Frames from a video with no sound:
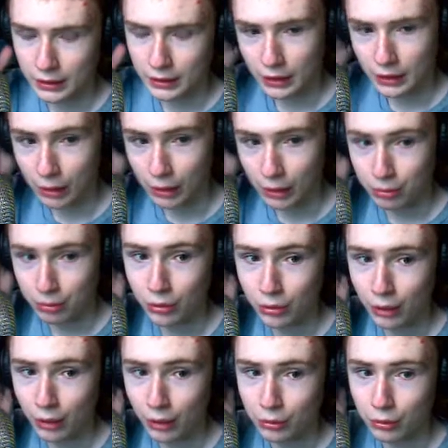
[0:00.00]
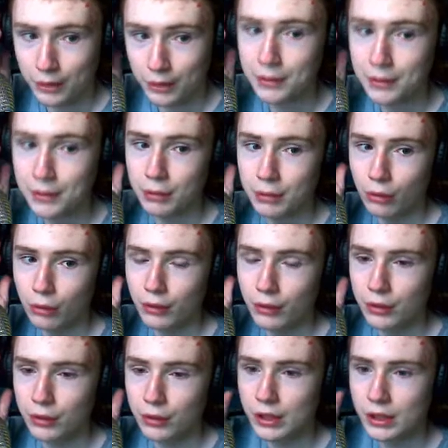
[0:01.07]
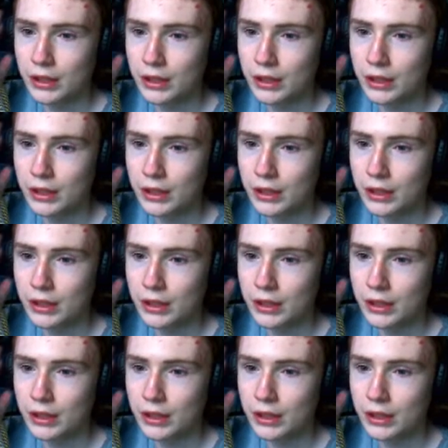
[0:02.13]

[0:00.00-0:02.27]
I'll go, I'll go down to my old videos guys and I'll